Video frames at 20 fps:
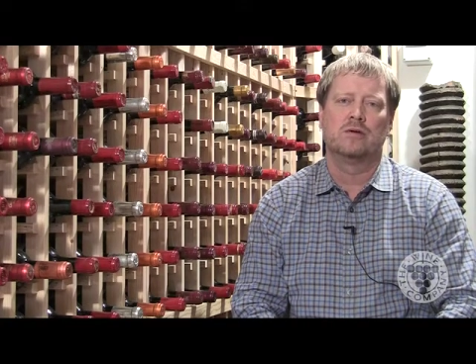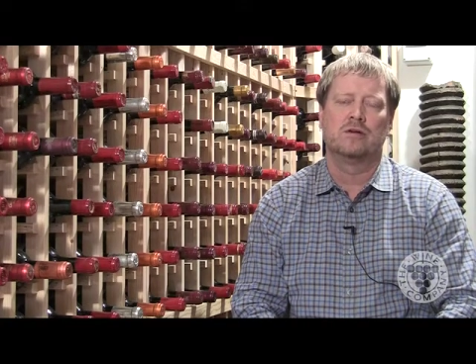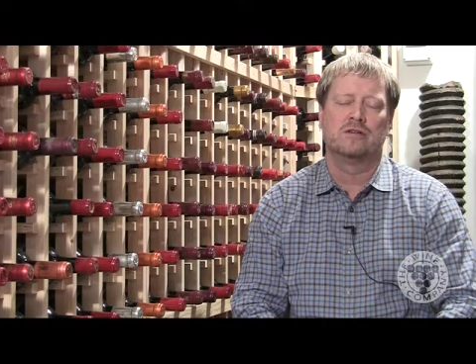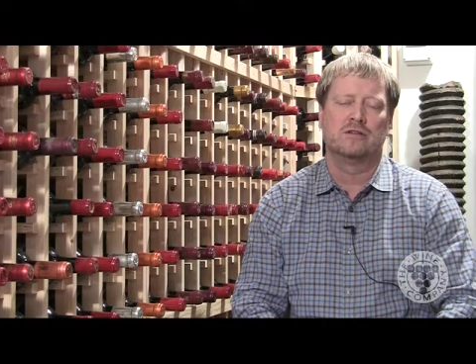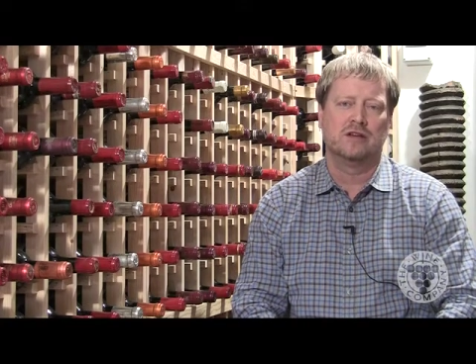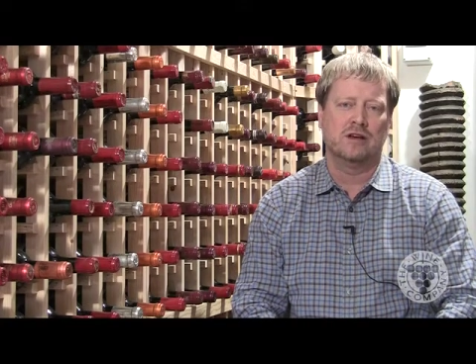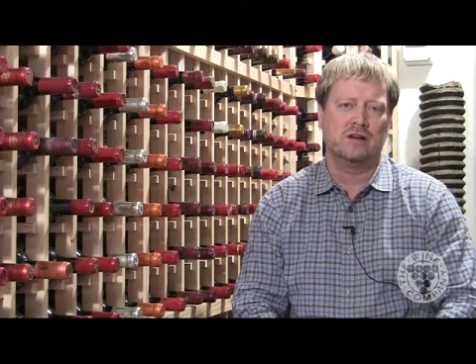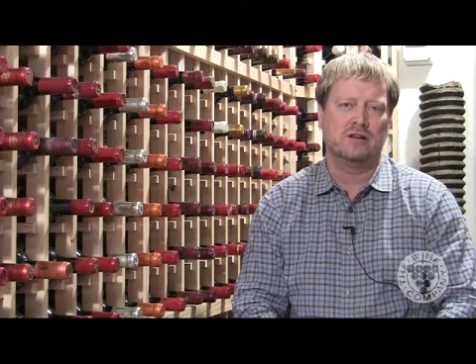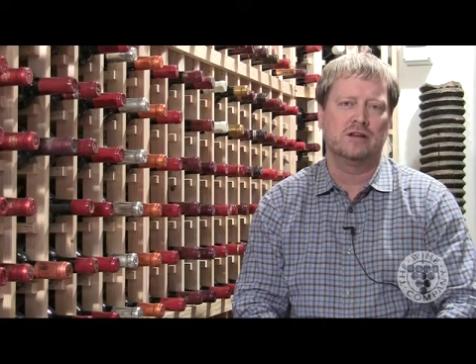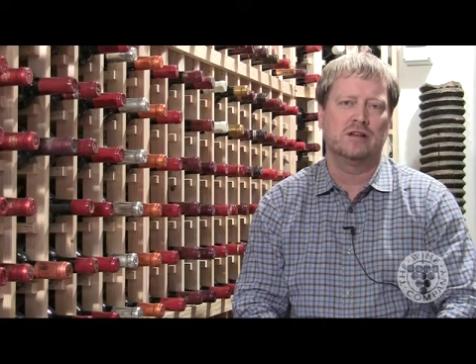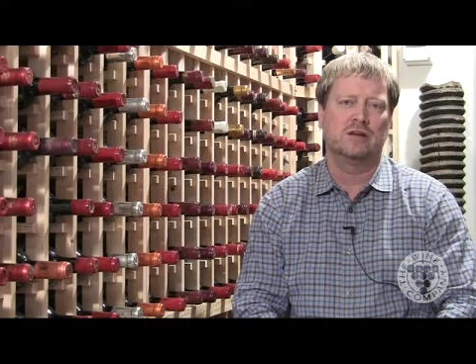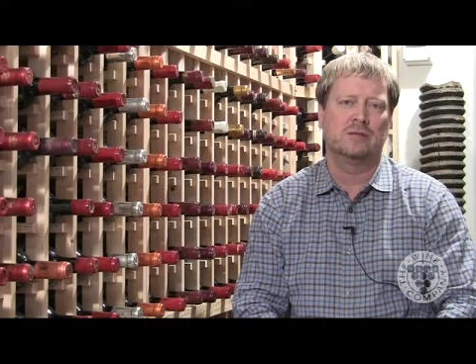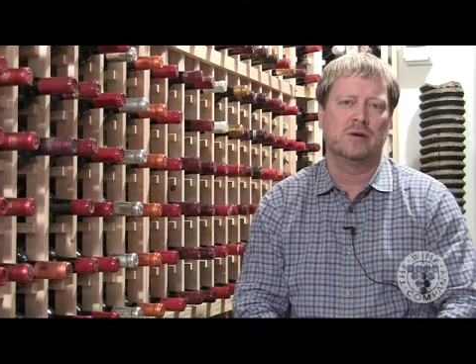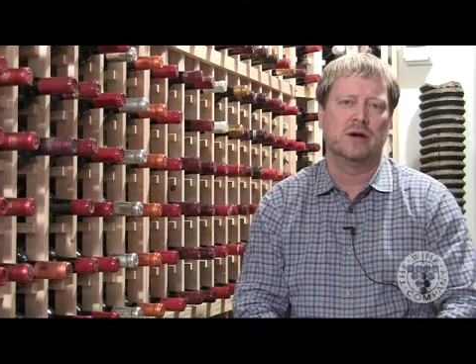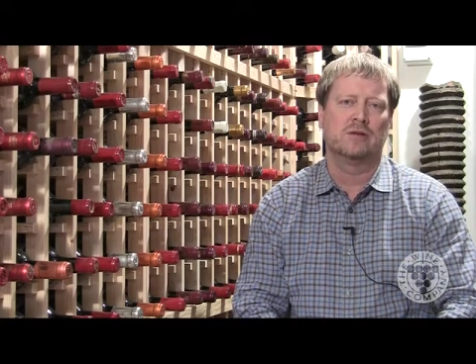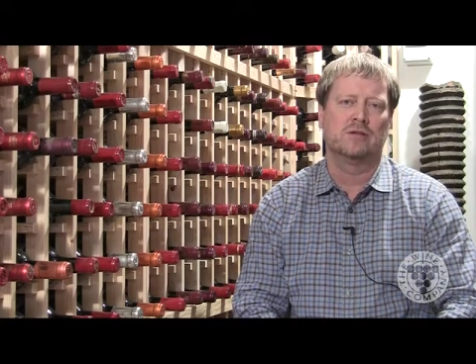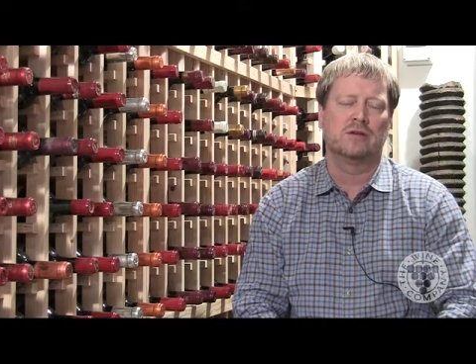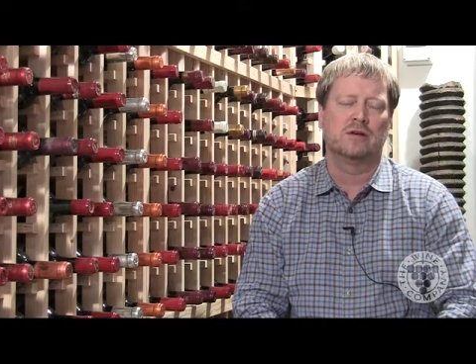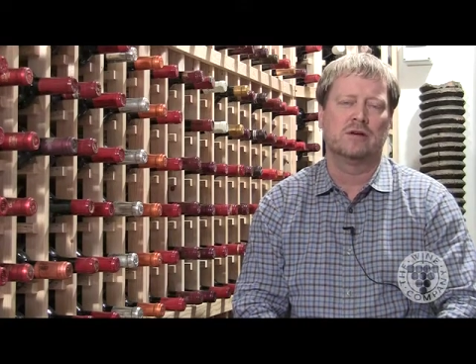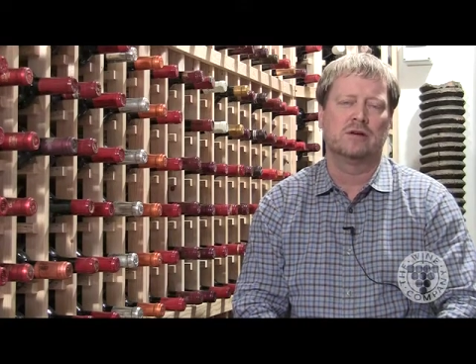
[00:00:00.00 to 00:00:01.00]
particularly
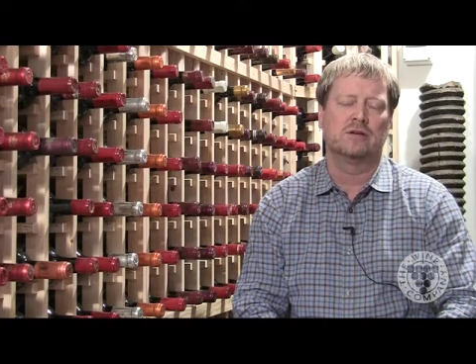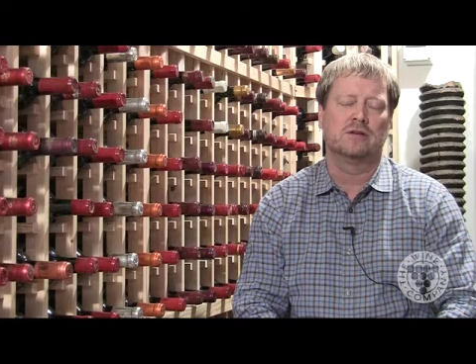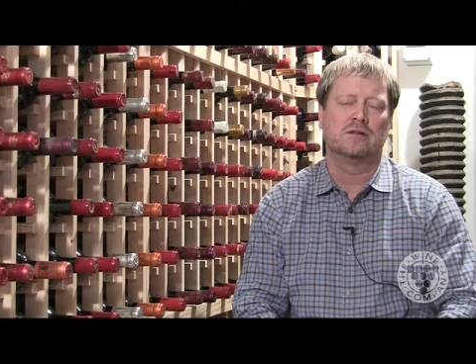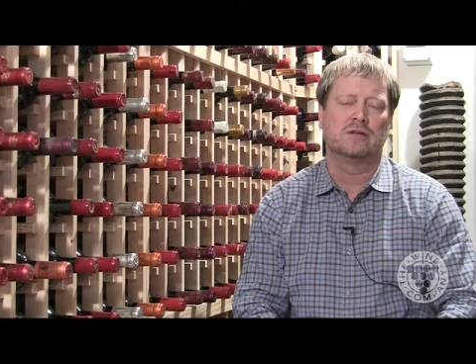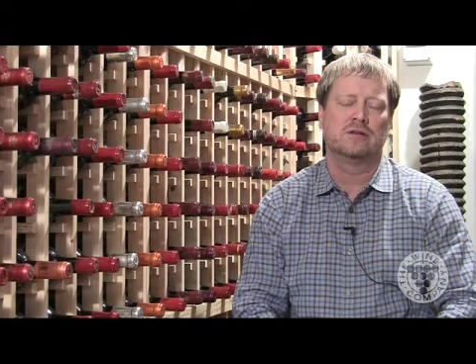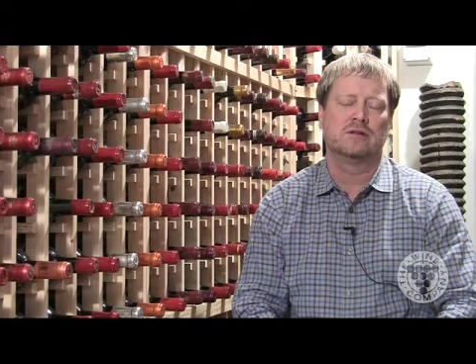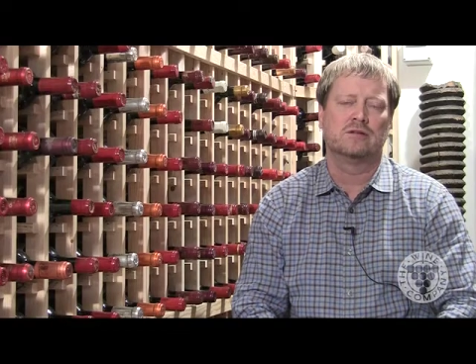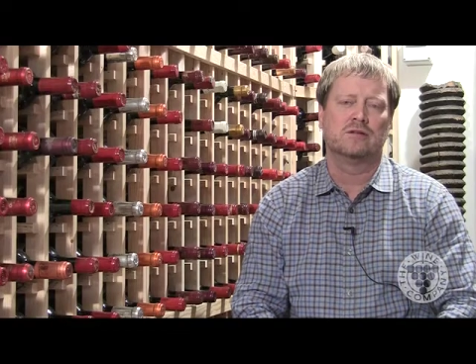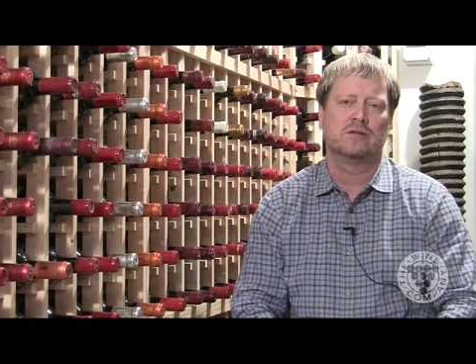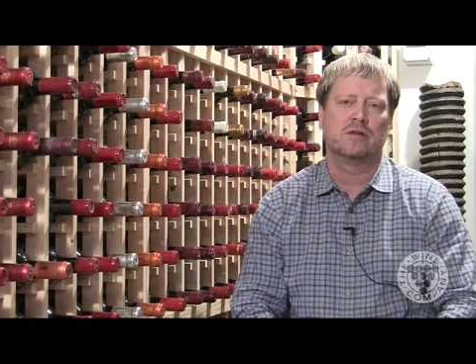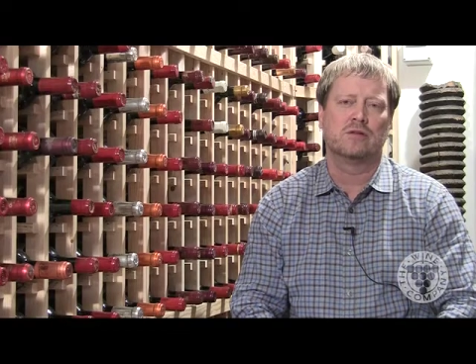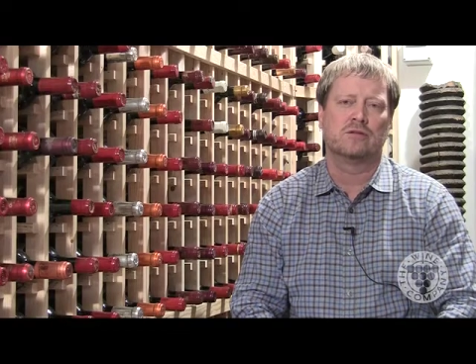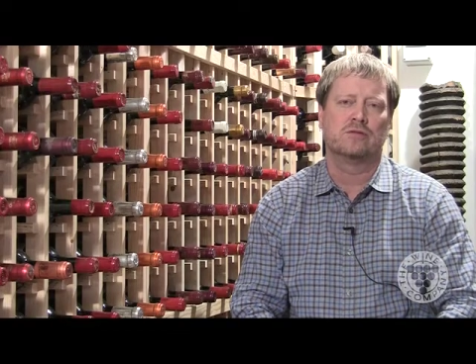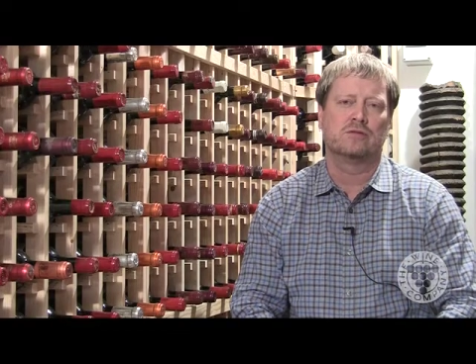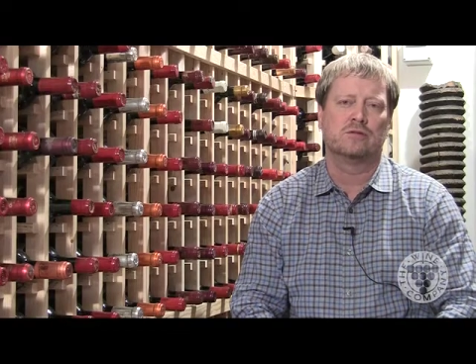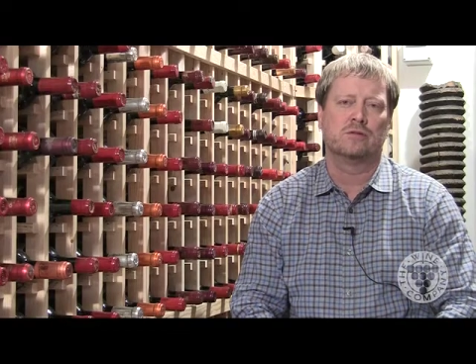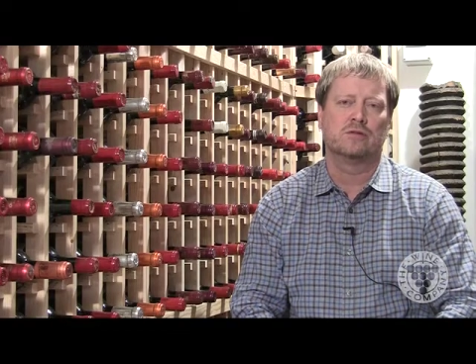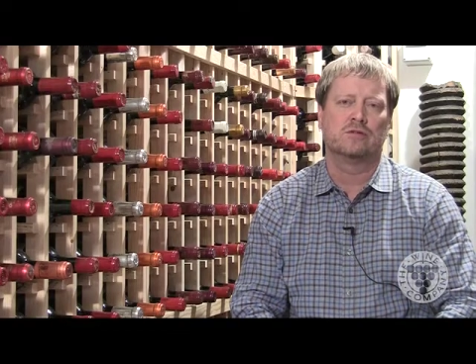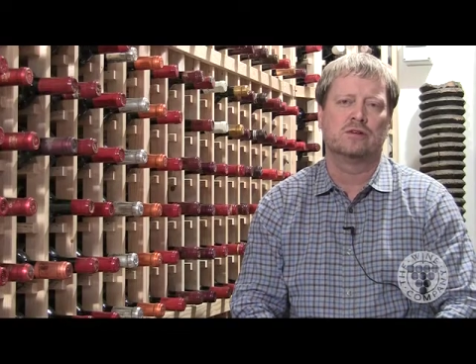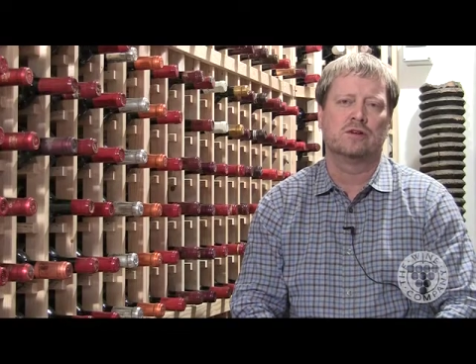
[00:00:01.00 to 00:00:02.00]
about the
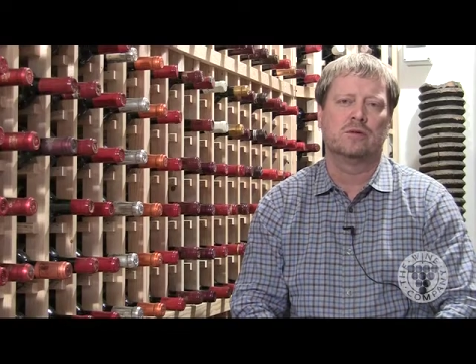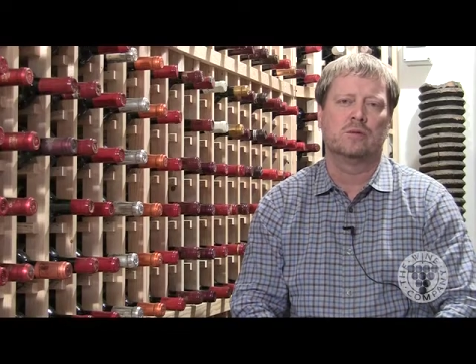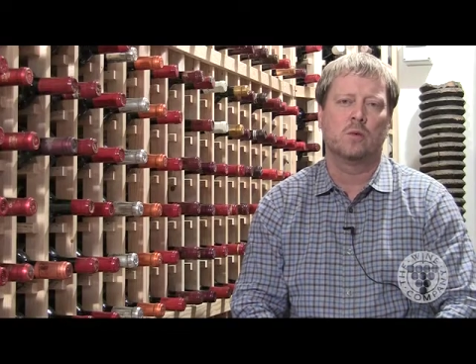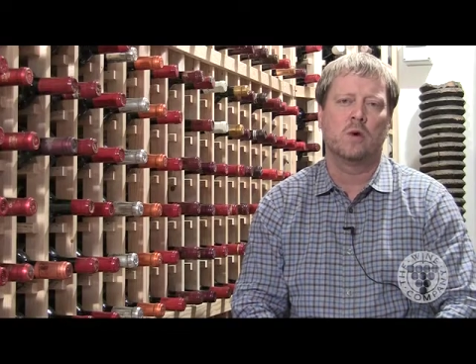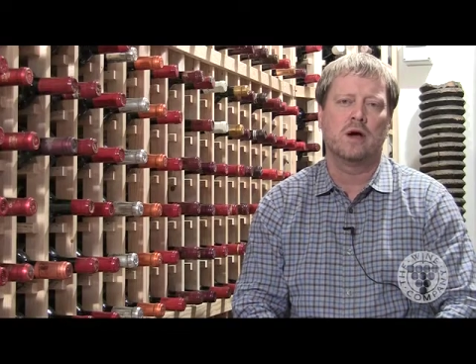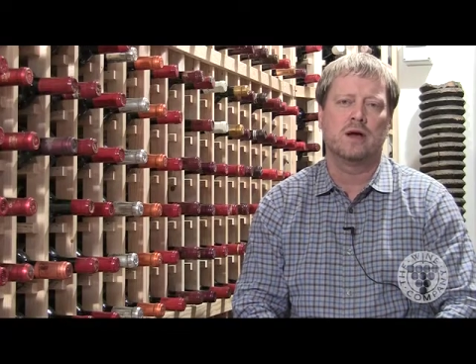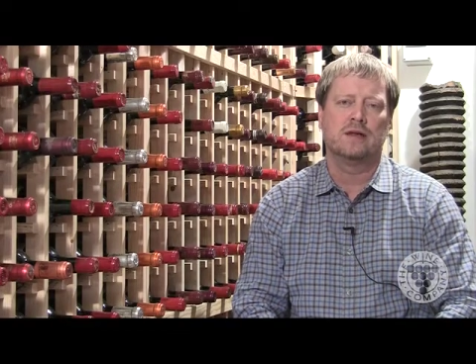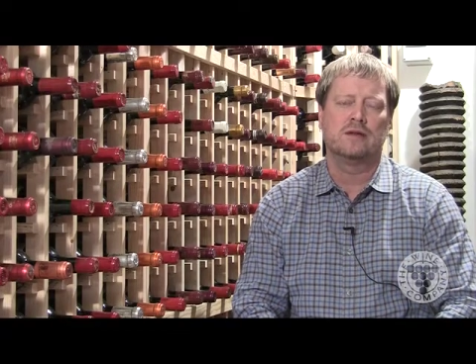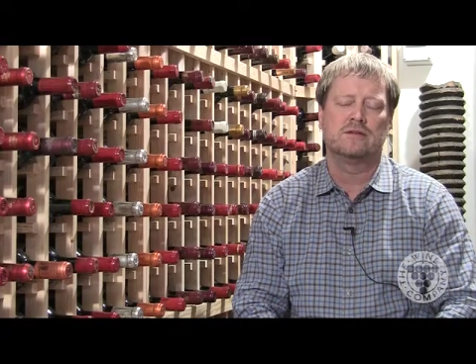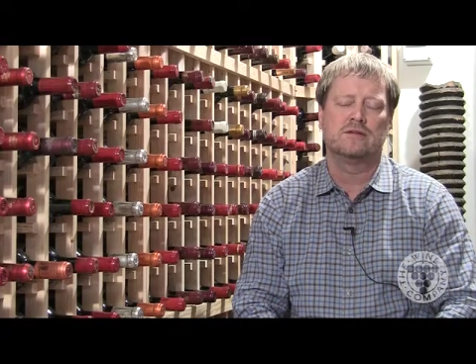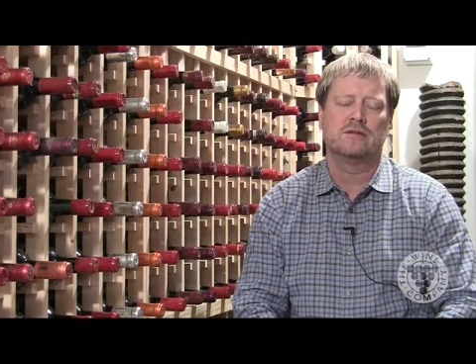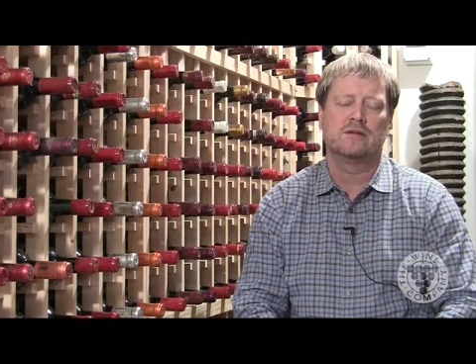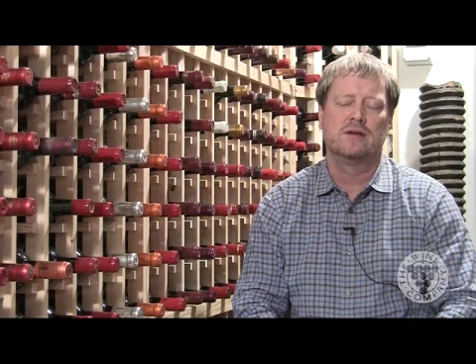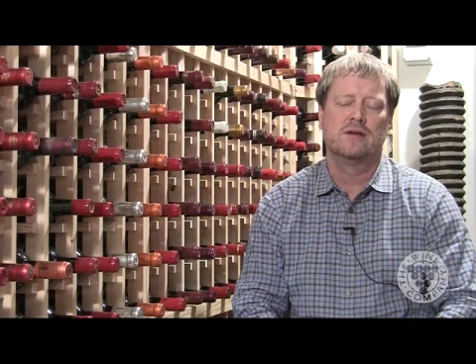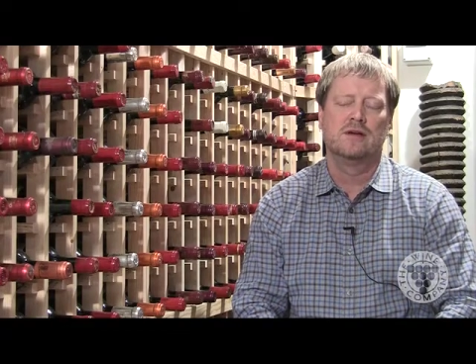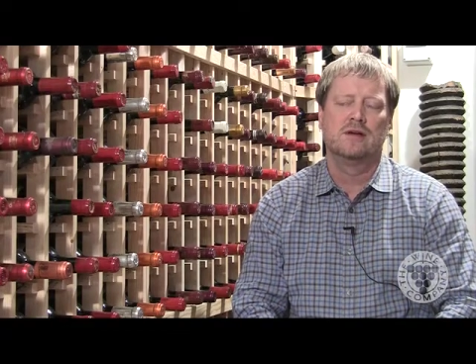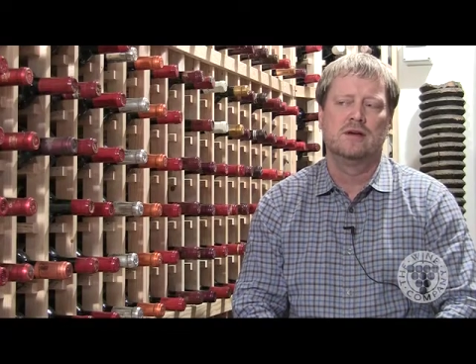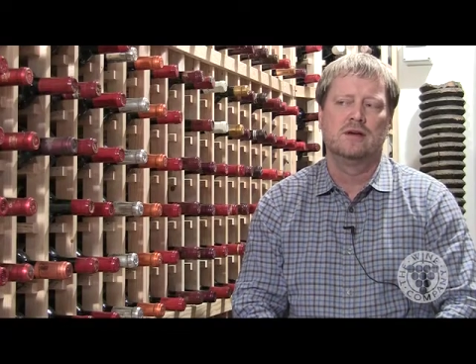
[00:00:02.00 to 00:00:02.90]
2014 whites.